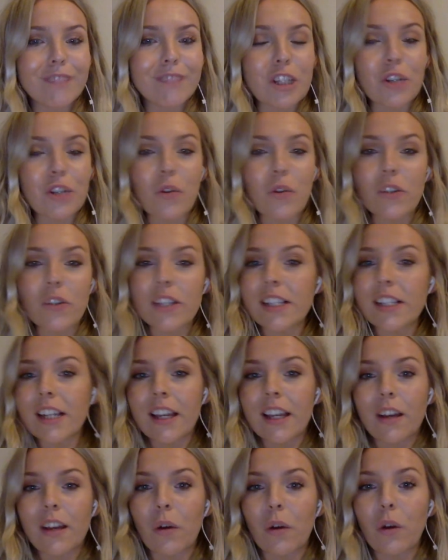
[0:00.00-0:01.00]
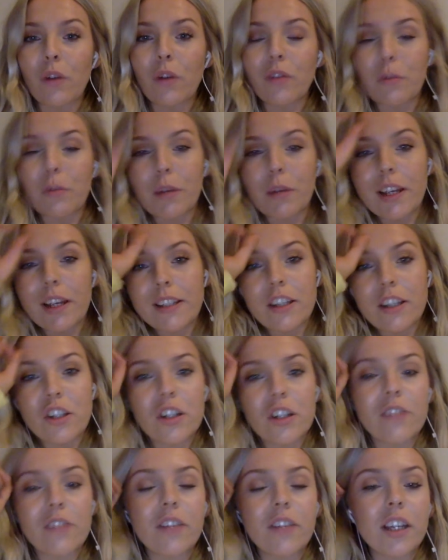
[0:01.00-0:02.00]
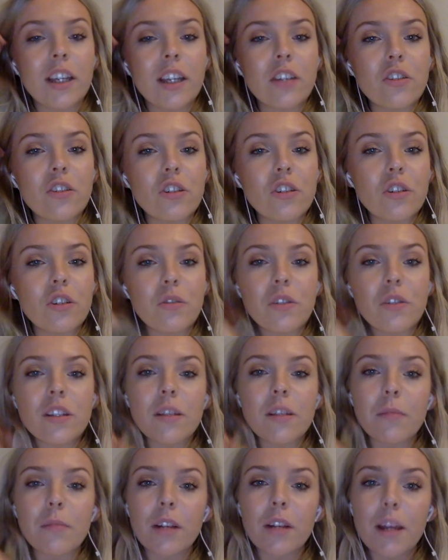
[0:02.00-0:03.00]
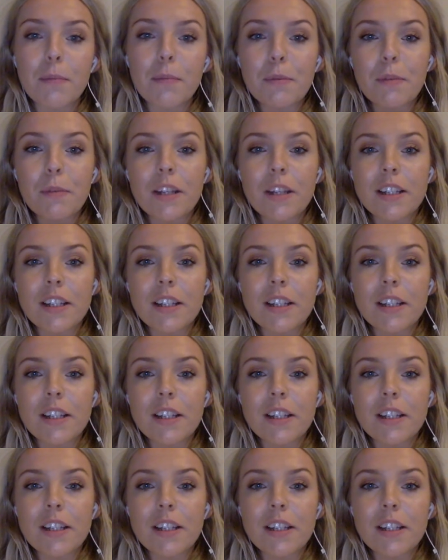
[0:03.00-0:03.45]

Sol's is like all over the place. I should have like introduced some clips, but